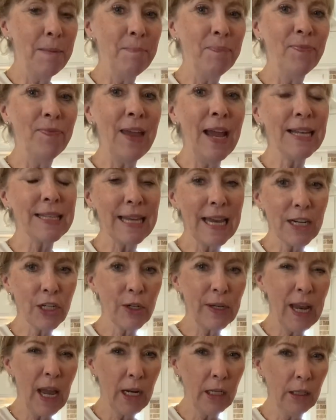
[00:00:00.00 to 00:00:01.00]
That's actually
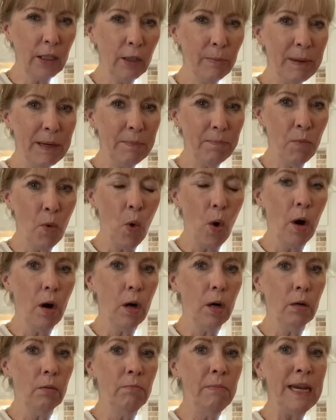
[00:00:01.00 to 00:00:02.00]
got a little bit more
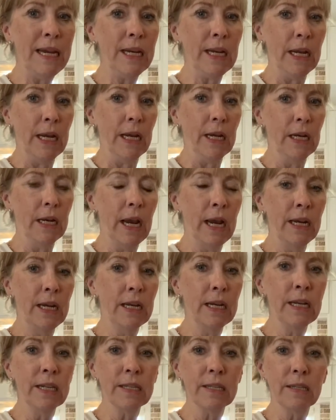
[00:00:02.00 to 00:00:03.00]
meat in it, and
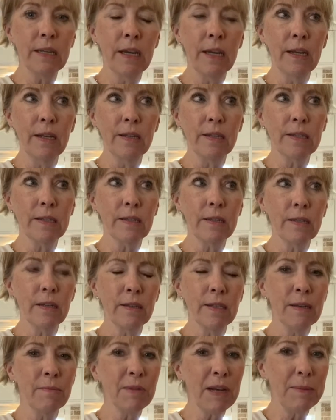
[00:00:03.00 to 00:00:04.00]
it's
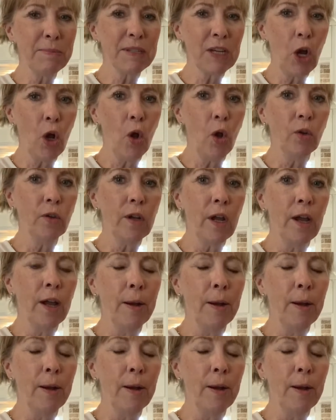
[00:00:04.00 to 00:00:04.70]
sometimes called